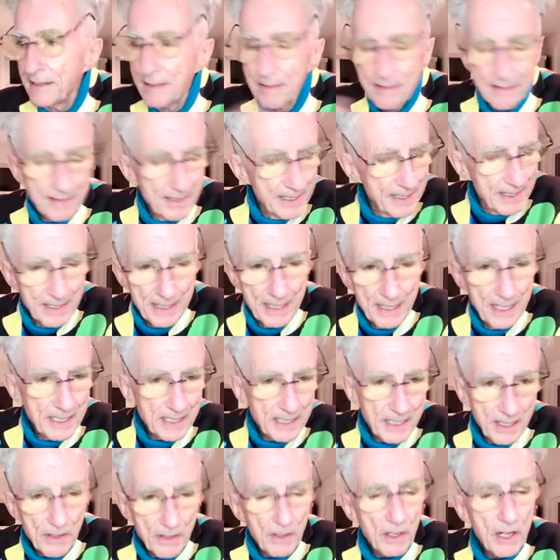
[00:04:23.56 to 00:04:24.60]
and uh, it's
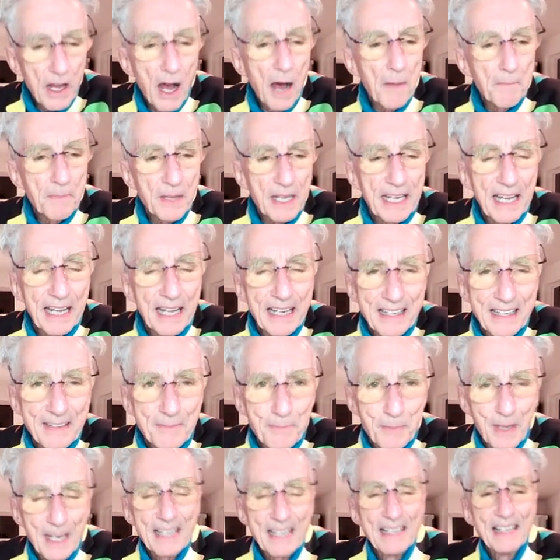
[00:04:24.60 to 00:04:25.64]
a little complicated,
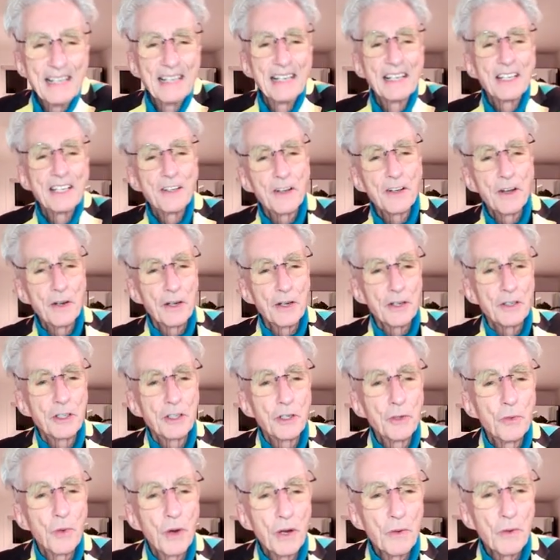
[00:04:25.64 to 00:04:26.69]
but you go to
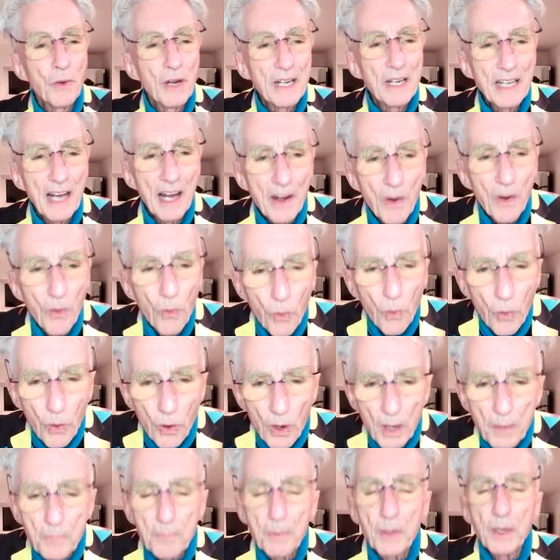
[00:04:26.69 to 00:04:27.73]

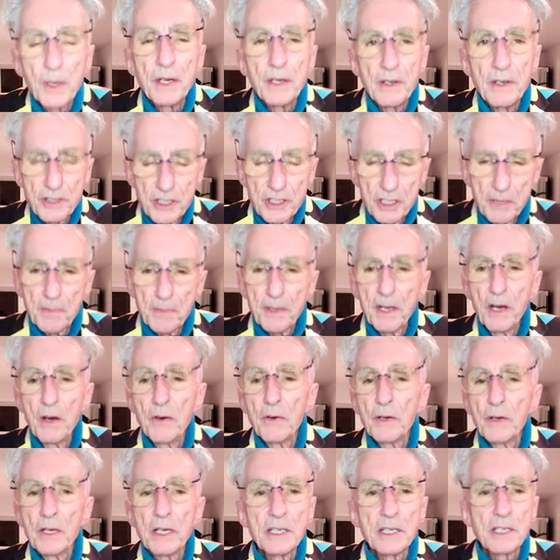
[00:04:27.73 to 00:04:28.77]
211.org, put in your zip
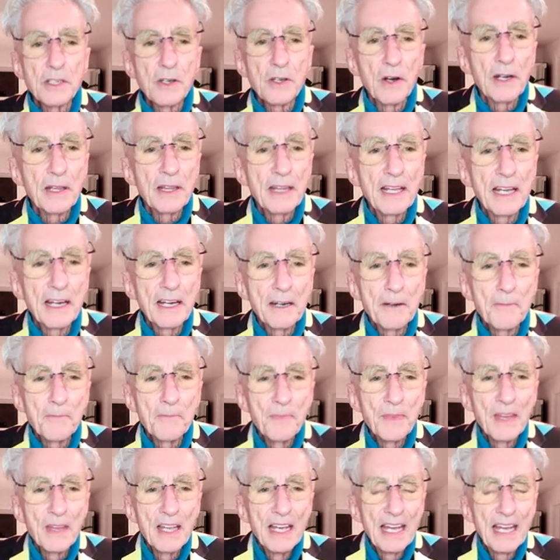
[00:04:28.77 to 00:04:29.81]
code and start there.
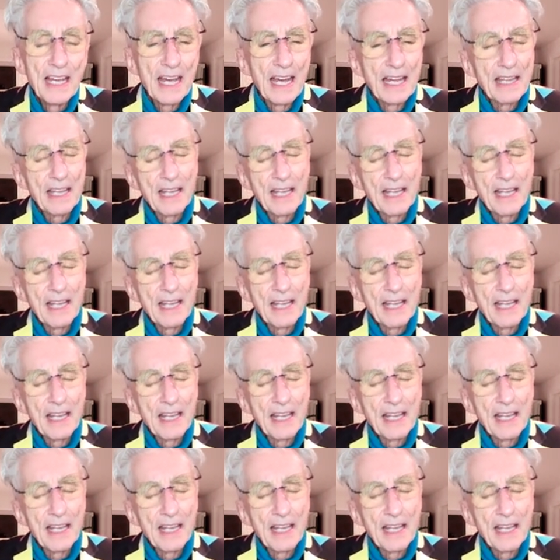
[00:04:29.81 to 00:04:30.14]
And